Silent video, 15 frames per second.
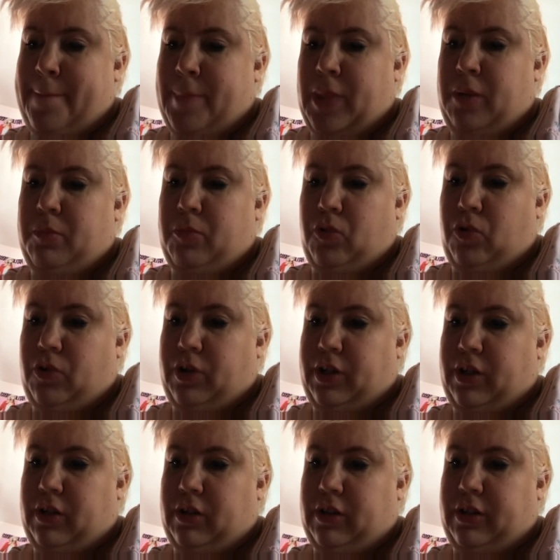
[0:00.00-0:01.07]

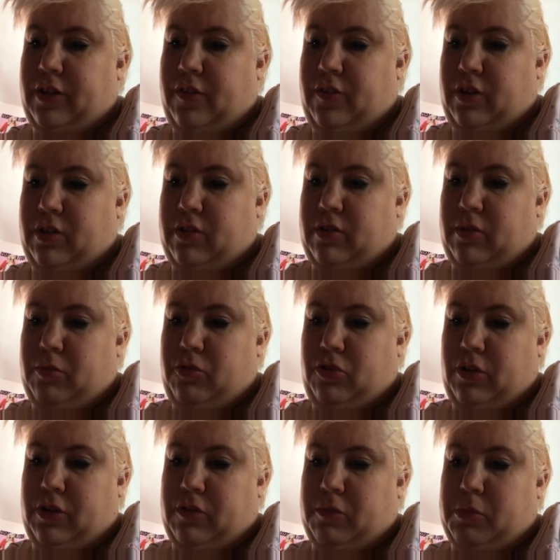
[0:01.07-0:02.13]
mid-morning at least. I'm
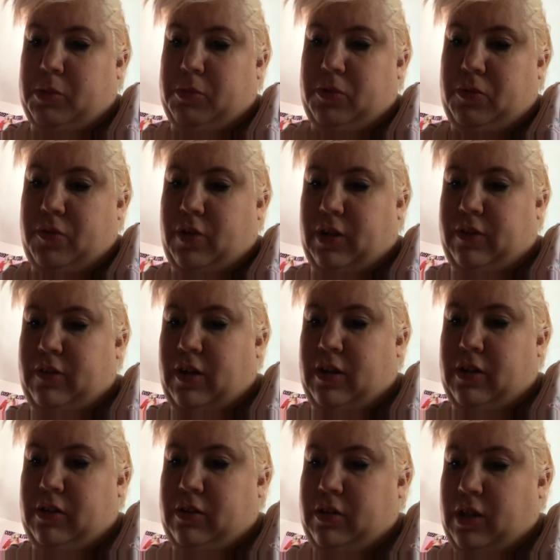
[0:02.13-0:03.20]
trying to remember. It was like
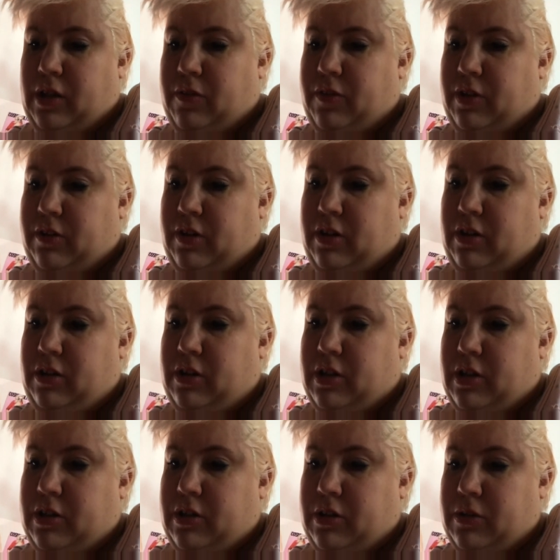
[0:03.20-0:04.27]
10, yeah, it was like 10
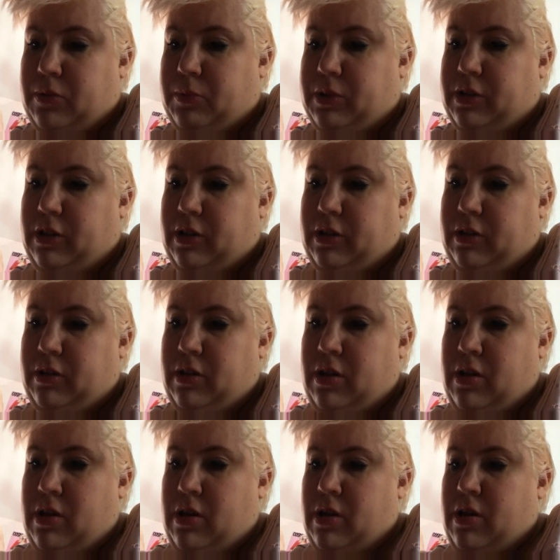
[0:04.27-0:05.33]
o'clock, and then
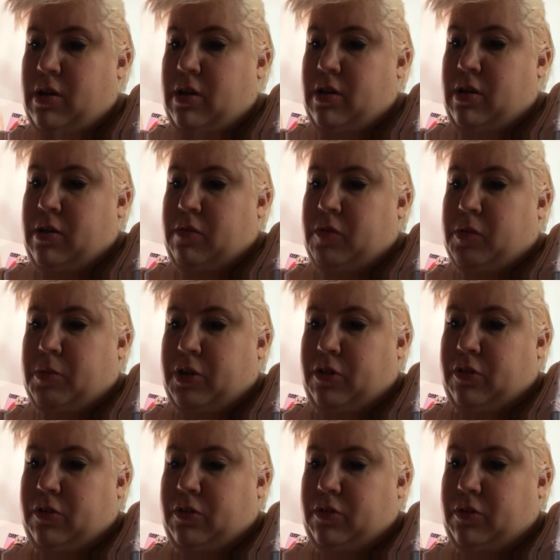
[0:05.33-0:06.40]
we met
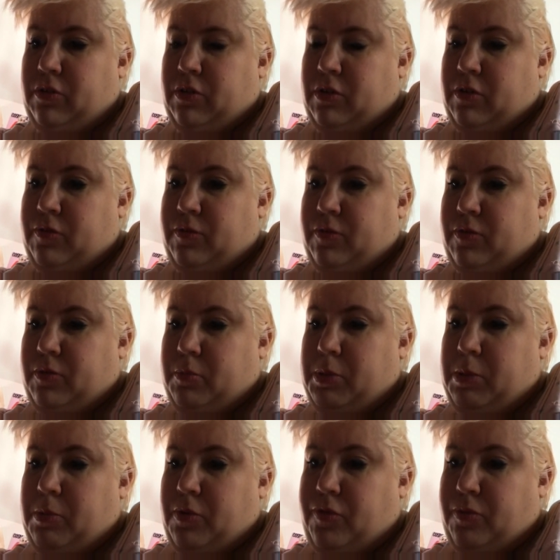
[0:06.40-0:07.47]
our
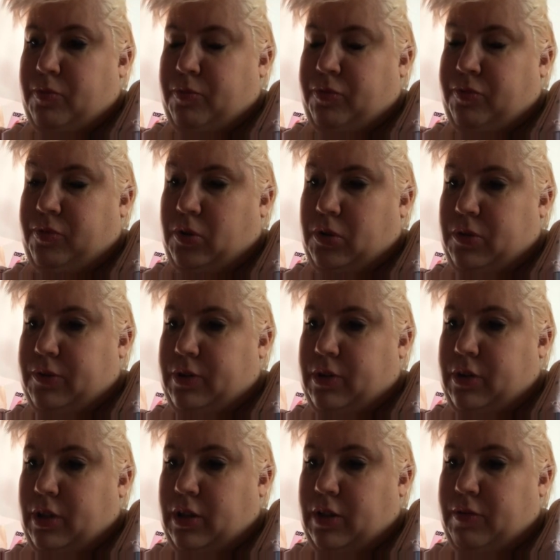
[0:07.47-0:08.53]
people
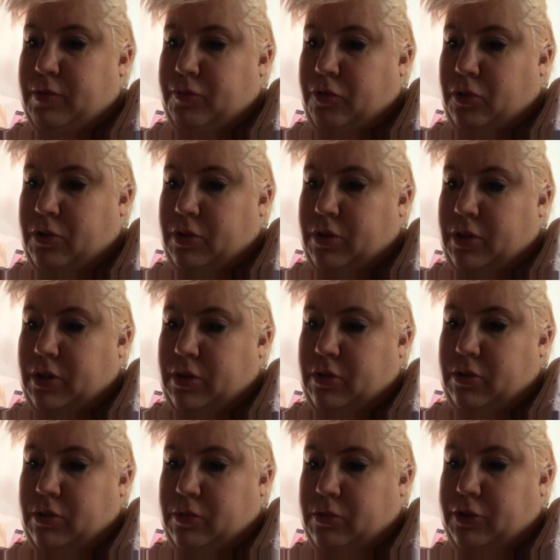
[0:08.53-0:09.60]
that live in Florida that
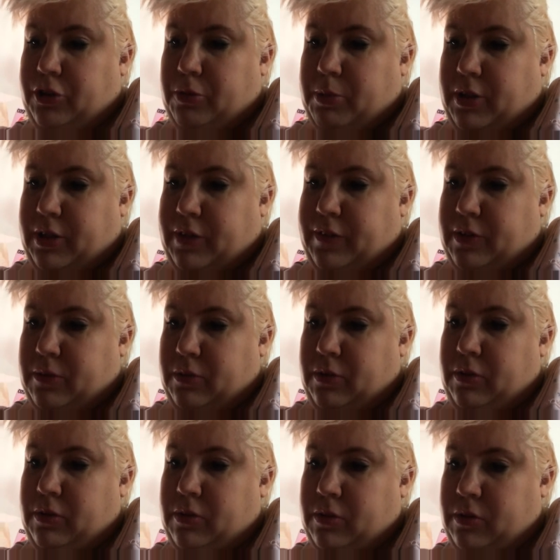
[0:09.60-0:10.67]
are nearby,
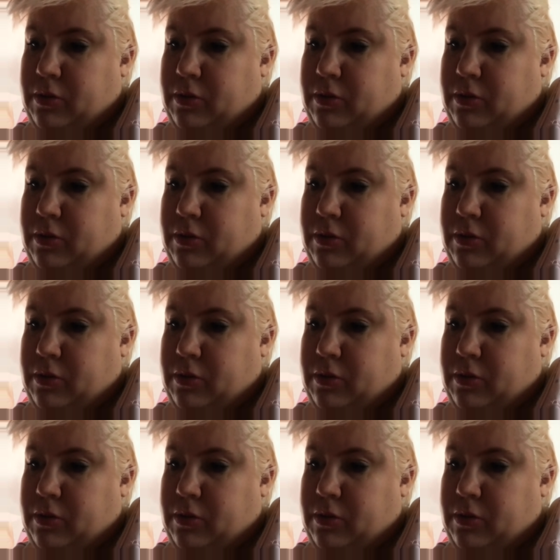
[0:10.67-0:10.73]
and